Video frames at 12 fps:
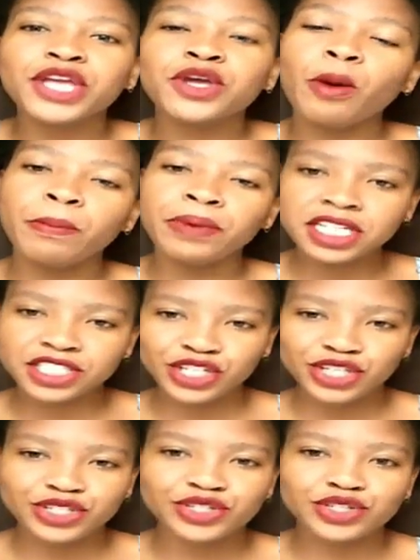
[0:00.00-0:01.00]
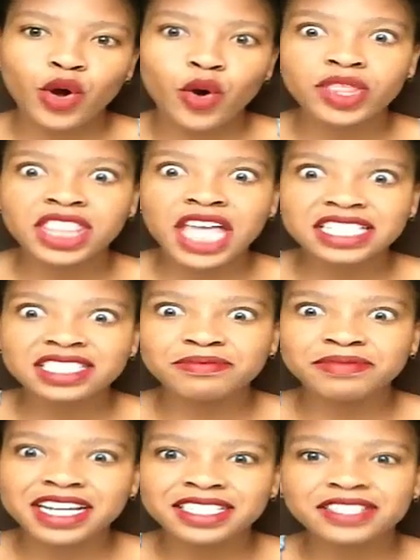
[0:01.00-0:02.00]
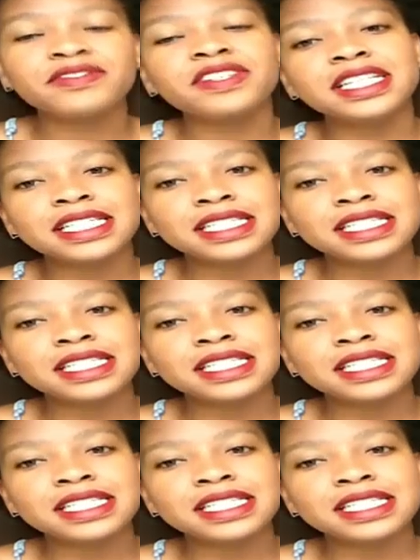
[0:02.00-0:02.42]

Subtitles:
your political show that subjectively